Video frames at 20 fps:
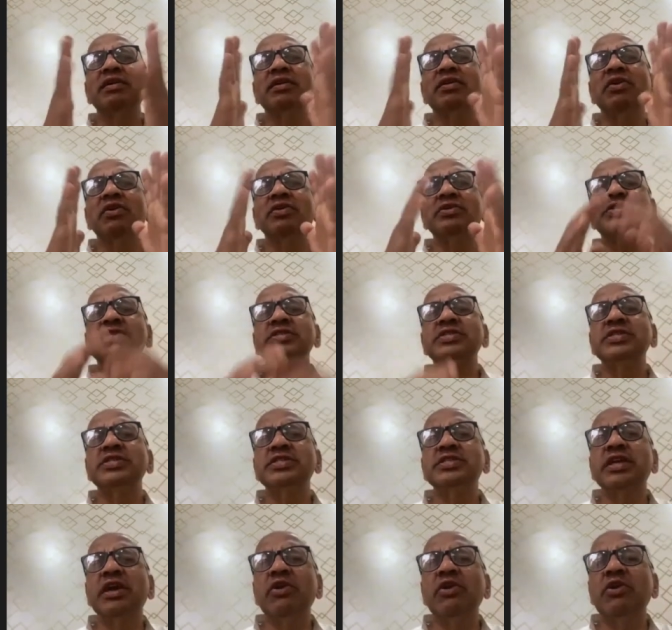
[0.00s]

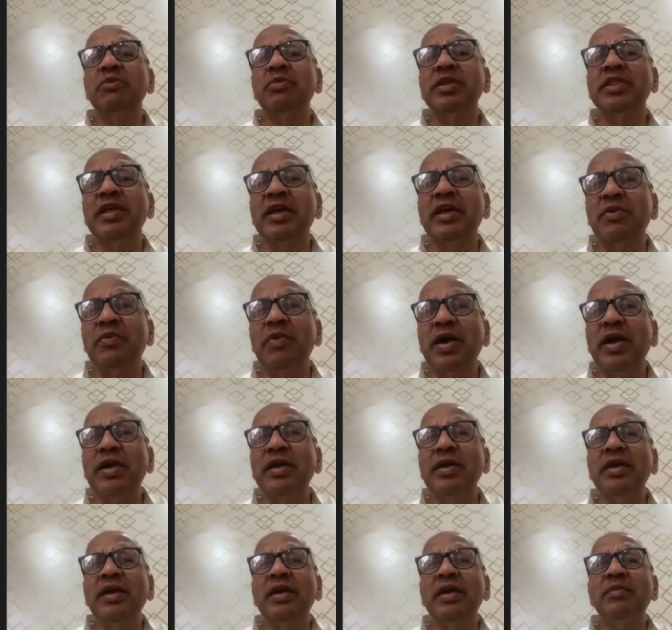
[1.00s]
consciousness cannot be there. Why?
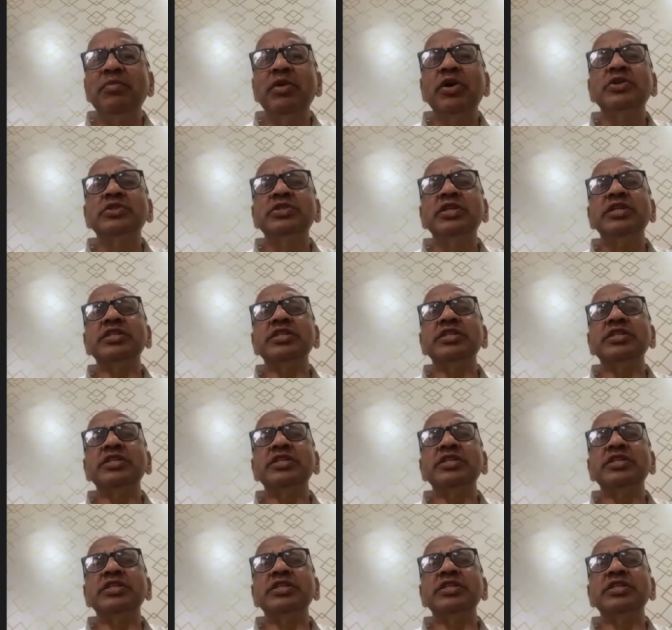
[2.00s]
Because it